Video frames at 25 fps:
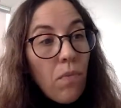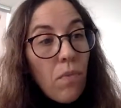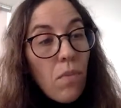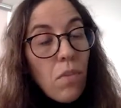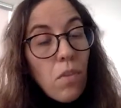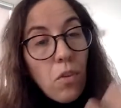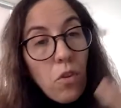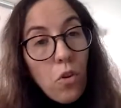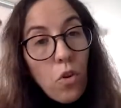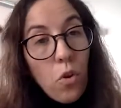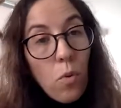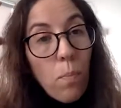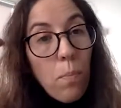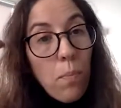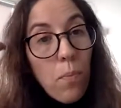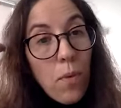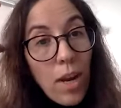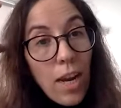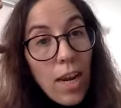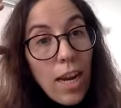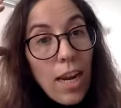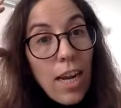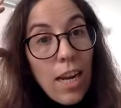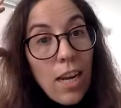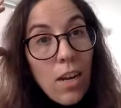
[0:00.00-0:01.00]
your
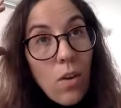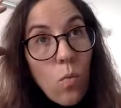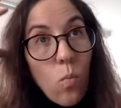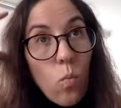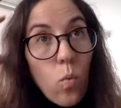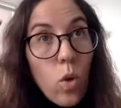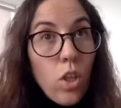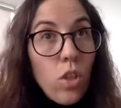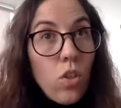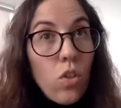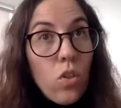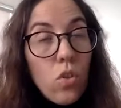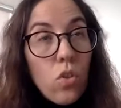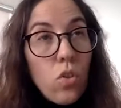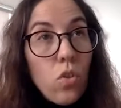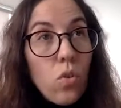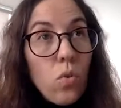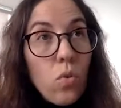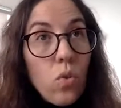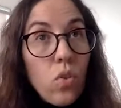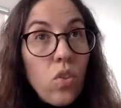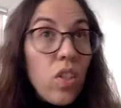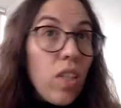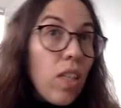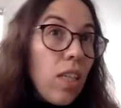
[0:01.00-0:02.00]
brain wants
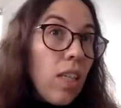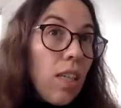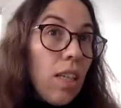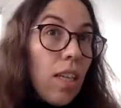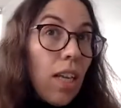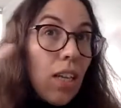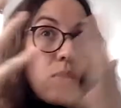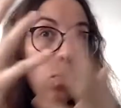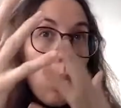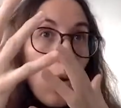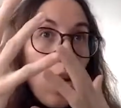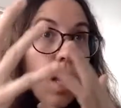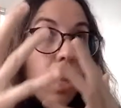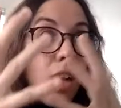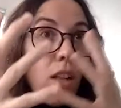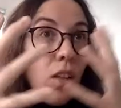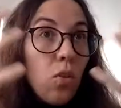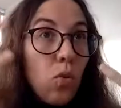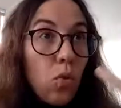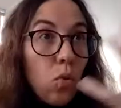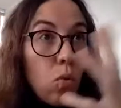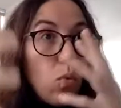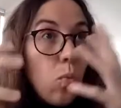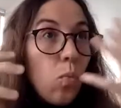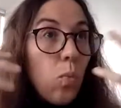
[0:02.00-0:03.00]
to see as well
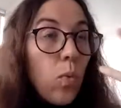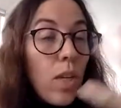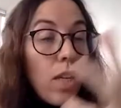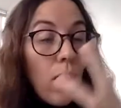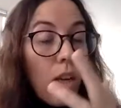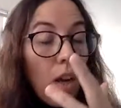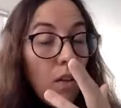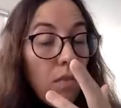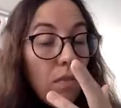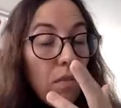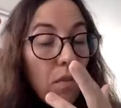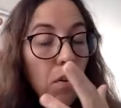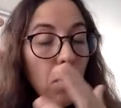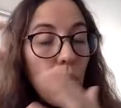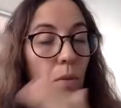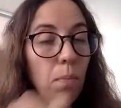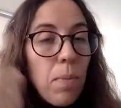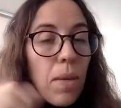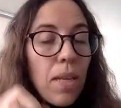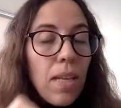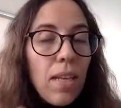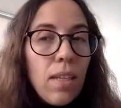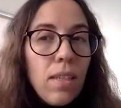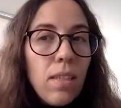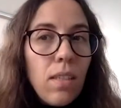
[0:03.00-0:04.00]
to recover.
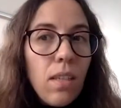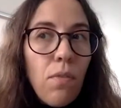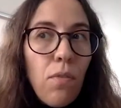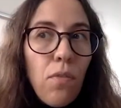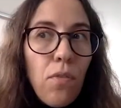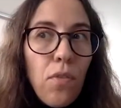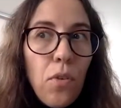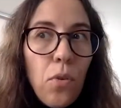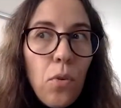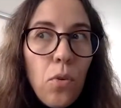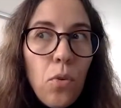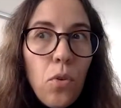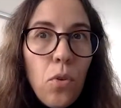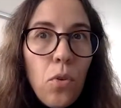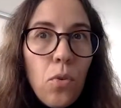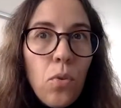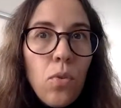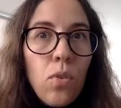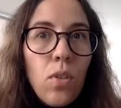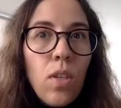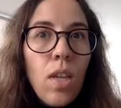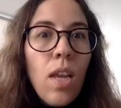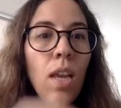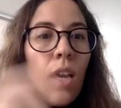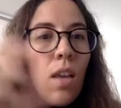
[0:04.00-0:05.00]
Because if you
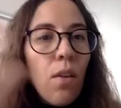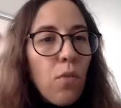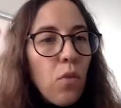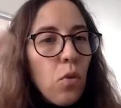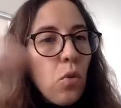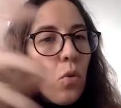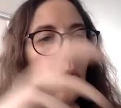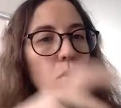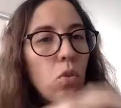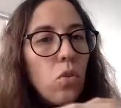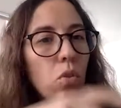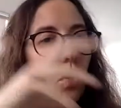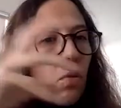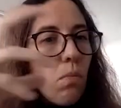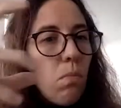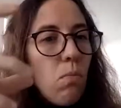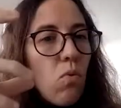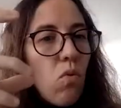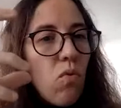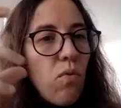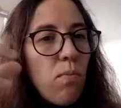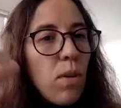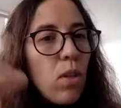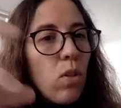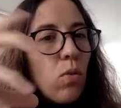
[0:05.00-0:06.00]
do a certain
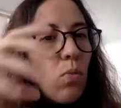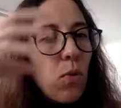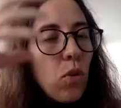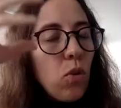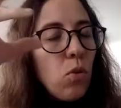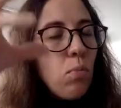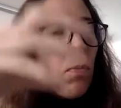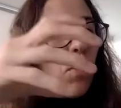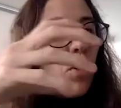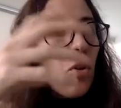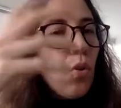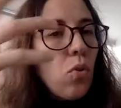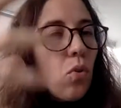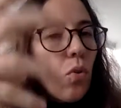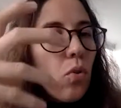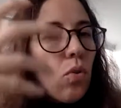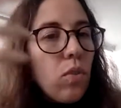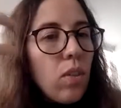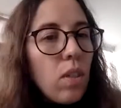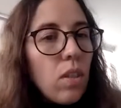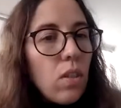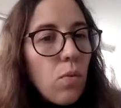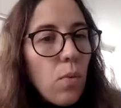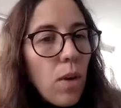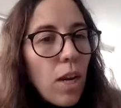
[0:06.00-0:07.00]
movement, but you
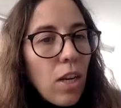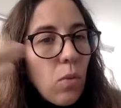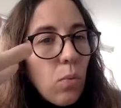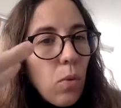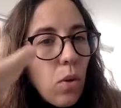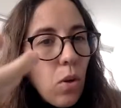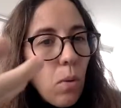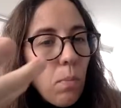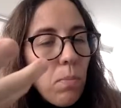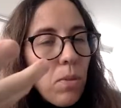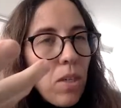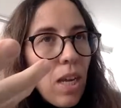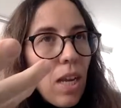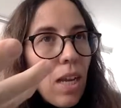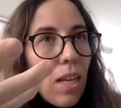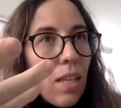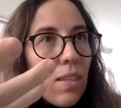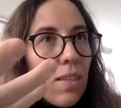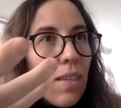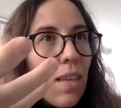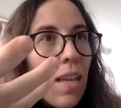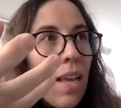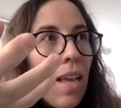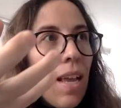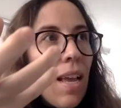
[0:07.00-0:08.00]
don't interact with
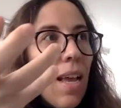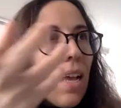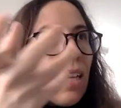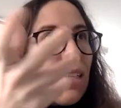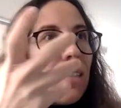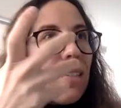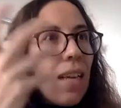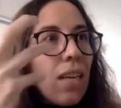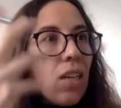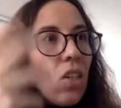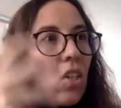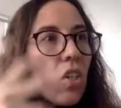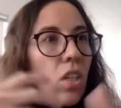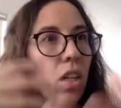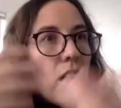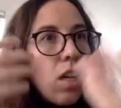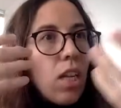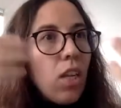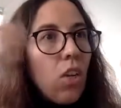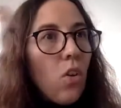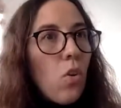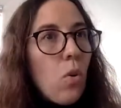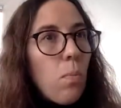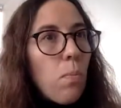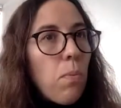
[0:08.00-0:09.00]
objects,
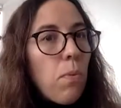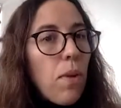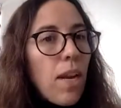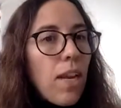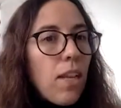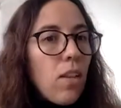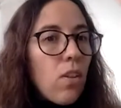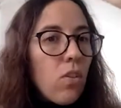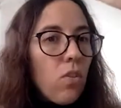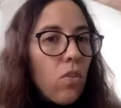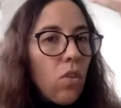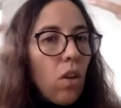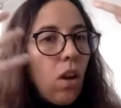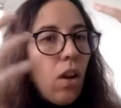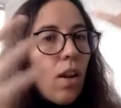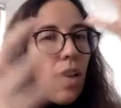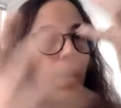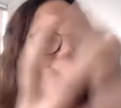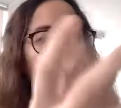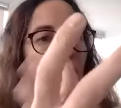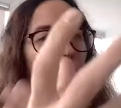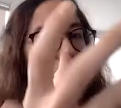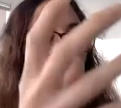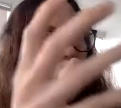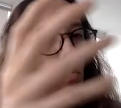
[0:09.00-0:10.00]
essentially your brain does not
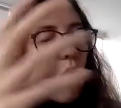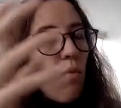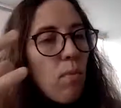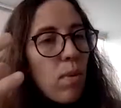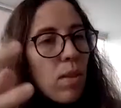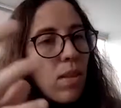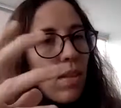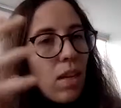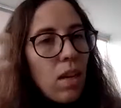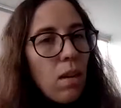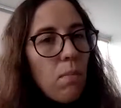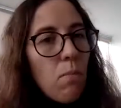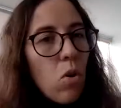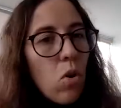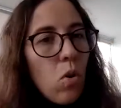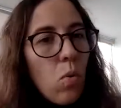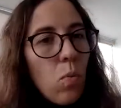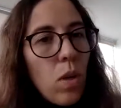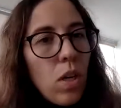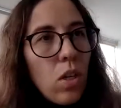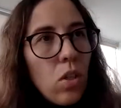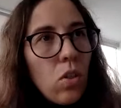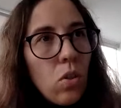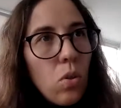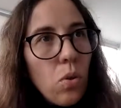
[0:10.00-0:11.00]
link that movement anymore
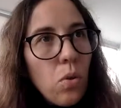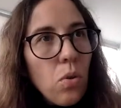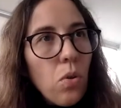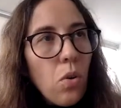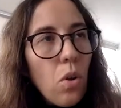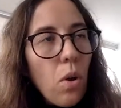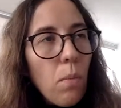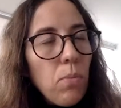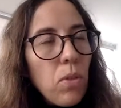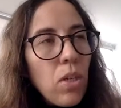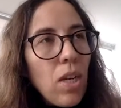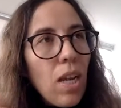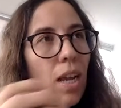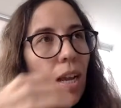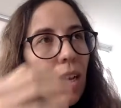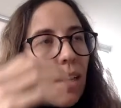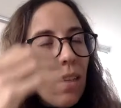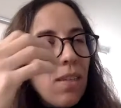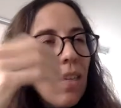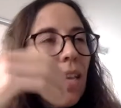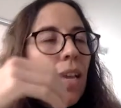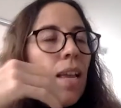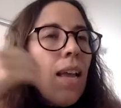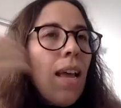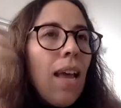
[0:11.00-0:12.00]
with a certain
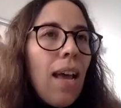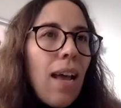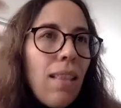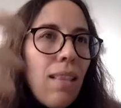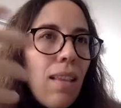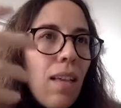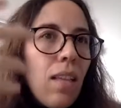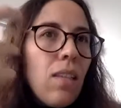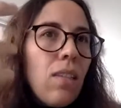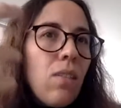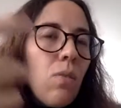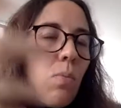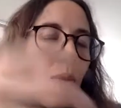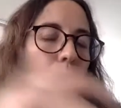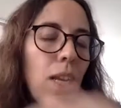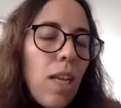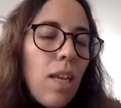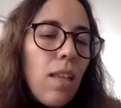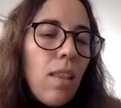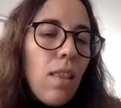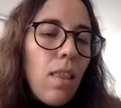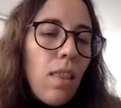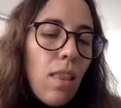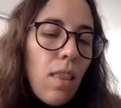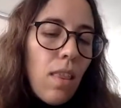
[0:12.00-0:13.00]
object. And that's
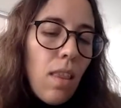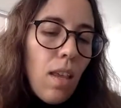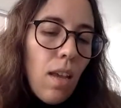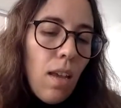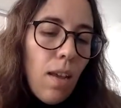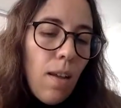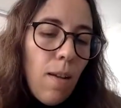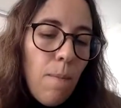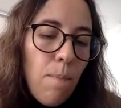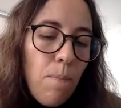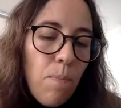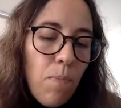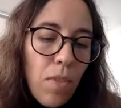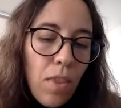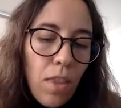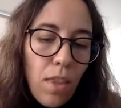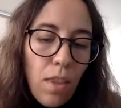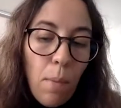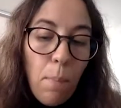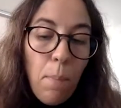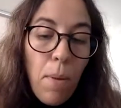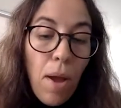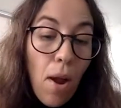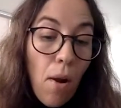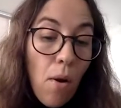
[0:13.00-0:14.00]
really
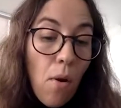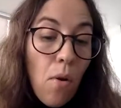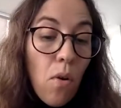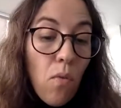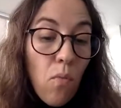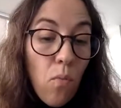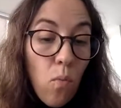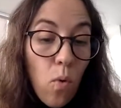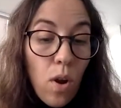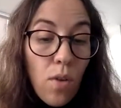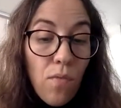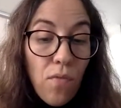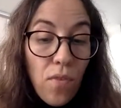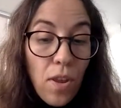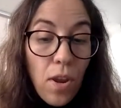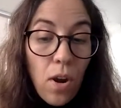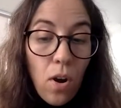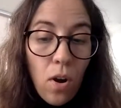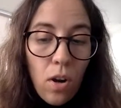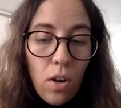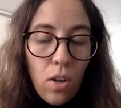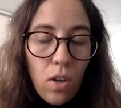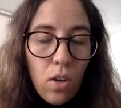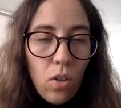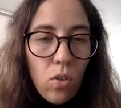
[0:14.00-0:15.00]
the power of what
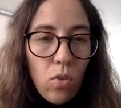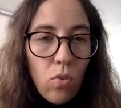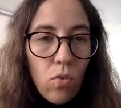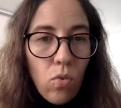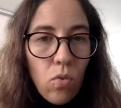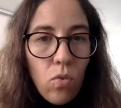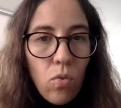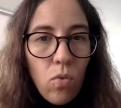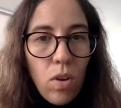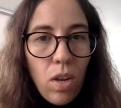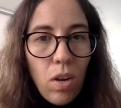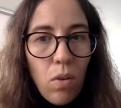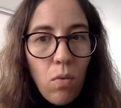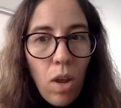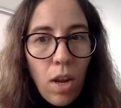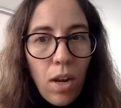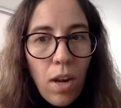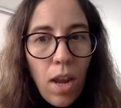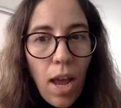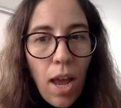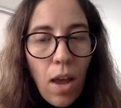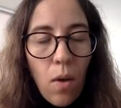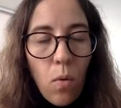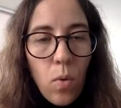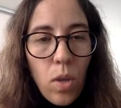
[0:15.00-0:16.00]
VR can do, and
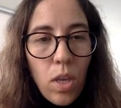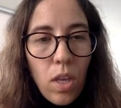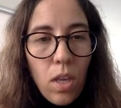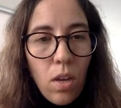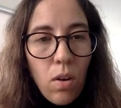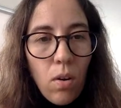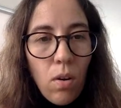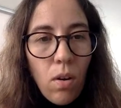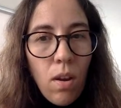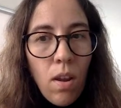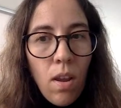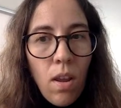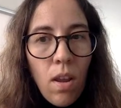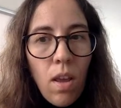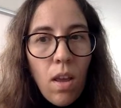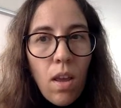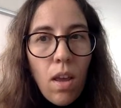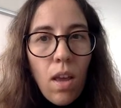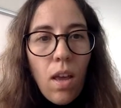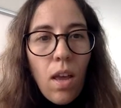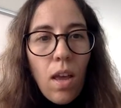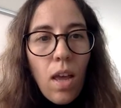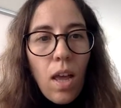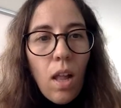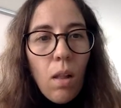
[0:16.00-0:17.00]
how we can
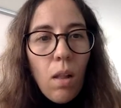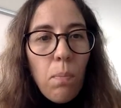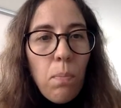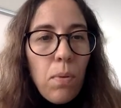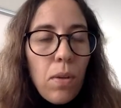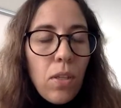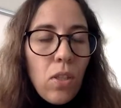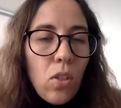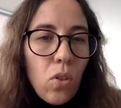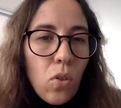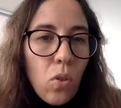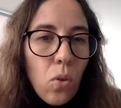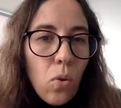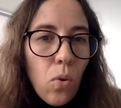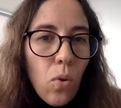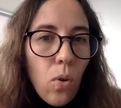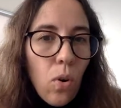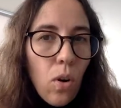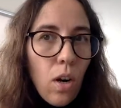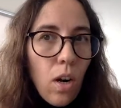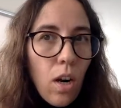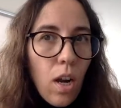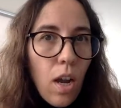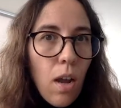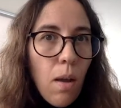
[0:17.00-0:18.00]
help
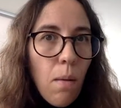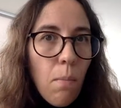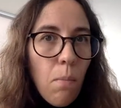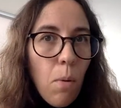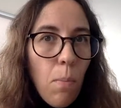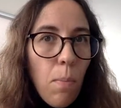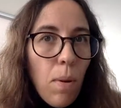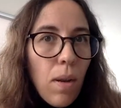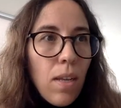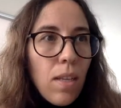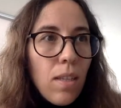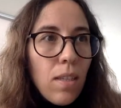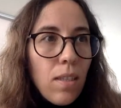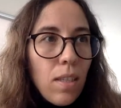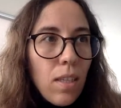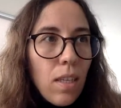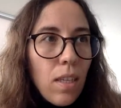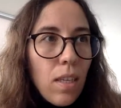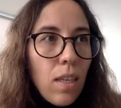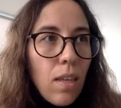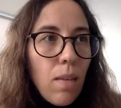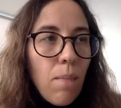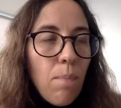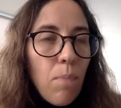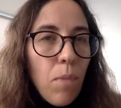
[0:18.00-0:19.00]
restore
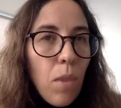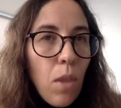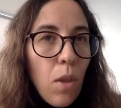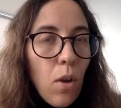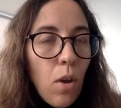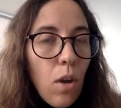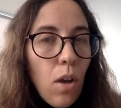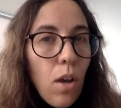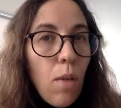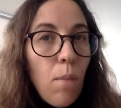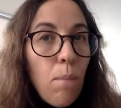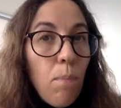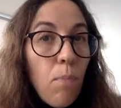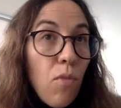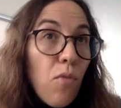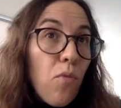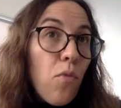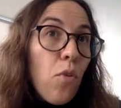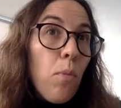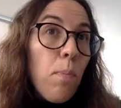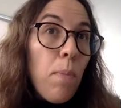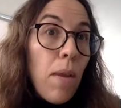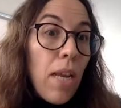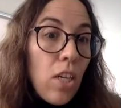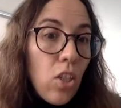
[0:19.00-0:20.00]
mobility
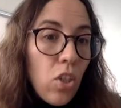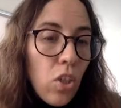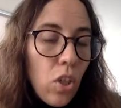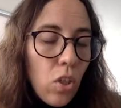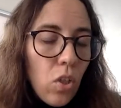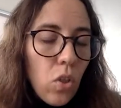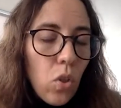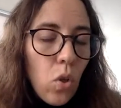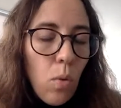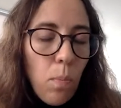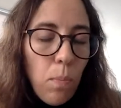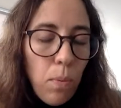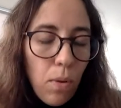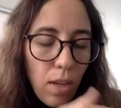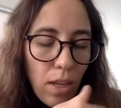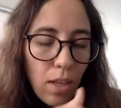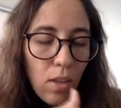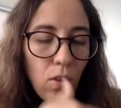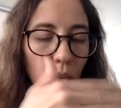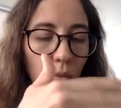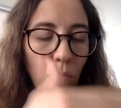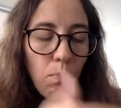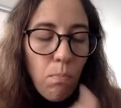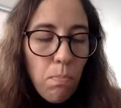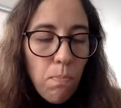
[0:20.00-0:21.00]
for patients,
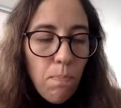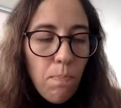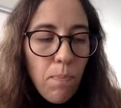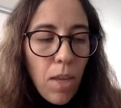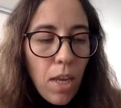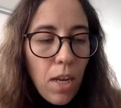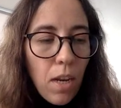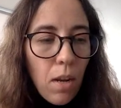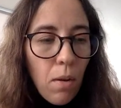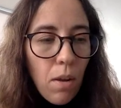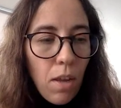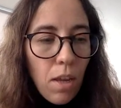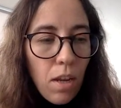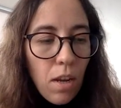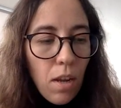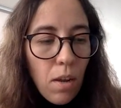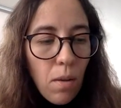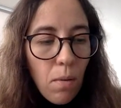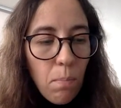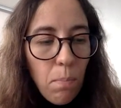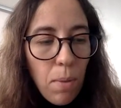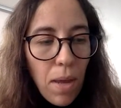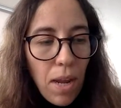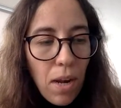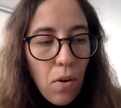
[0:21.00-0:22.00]
hopefully in
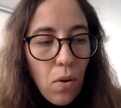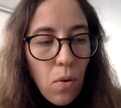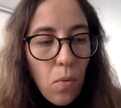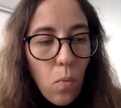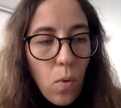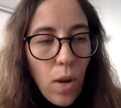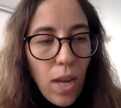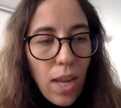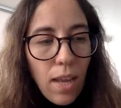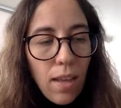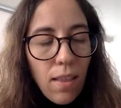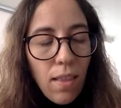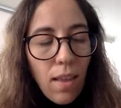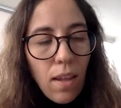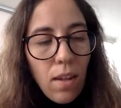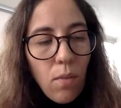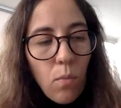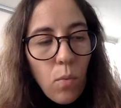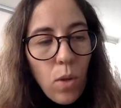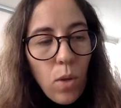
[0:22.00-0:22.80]
a better way than